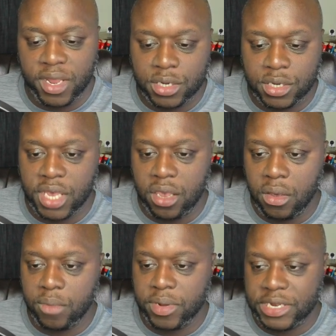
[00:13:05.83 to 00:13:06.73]
niches that you
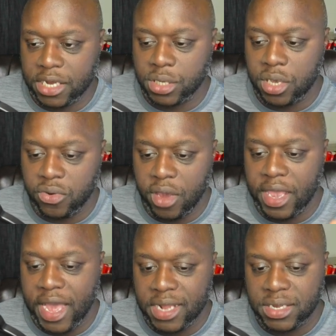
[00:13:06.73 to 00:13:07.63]
could potentially create
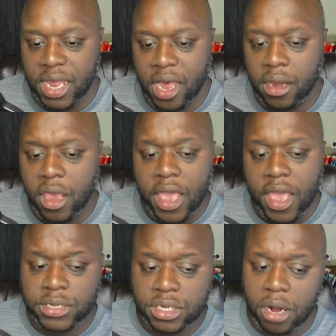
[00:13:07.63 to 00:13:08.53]
content on
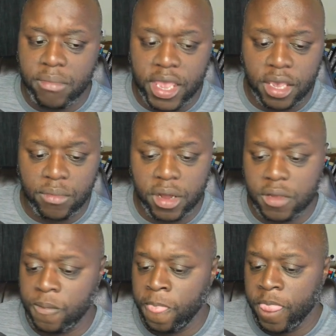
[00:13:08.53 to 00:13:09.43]
and start making
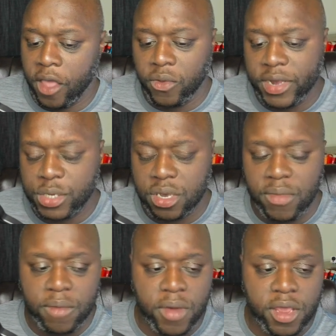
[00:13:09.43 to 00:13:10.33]
money. Other ways you can
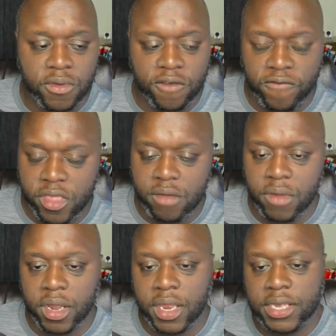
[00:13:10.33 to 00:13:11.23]
make money with affiliate
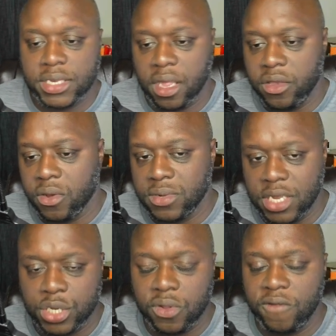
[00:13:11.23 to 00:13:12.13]
marketing, selling your own
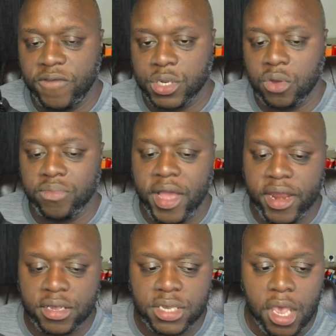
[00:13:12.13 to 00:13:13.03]
digital and physical
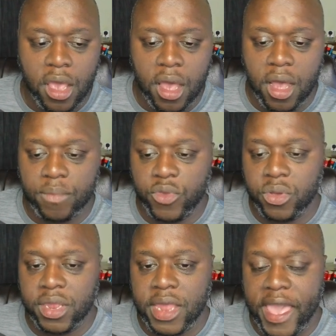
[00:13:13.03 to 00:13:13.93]
products. You
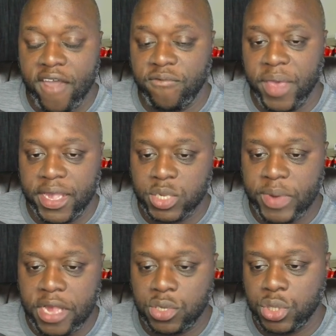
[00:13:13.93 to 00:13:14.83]
can have paid
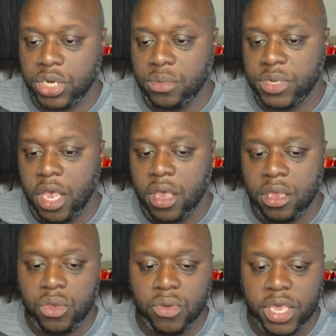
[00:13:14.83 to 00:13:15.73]
sponsorships.
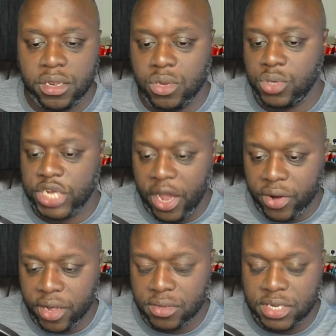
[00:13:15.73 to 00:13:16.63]
You can do
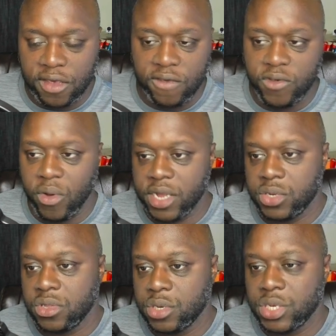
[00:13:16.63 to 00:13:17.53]
shout outs if you want
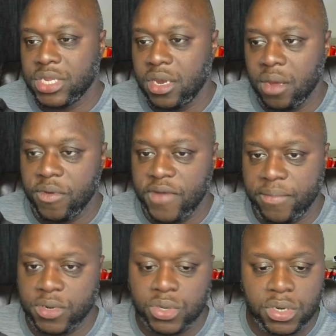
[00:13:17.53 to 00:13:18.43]
to. There's just a number of
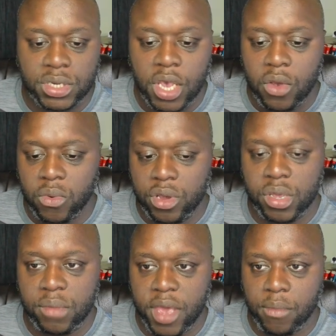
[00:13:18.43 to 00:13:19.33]
opportunities where you
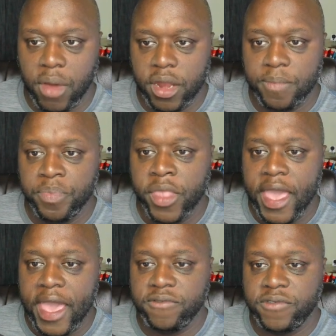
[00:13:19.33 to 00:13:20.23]
can make money.
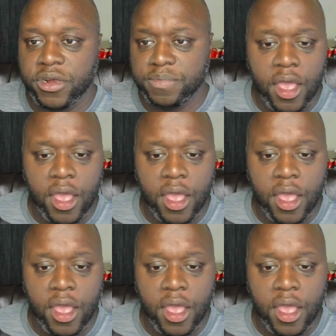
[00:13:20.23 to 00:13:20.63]
After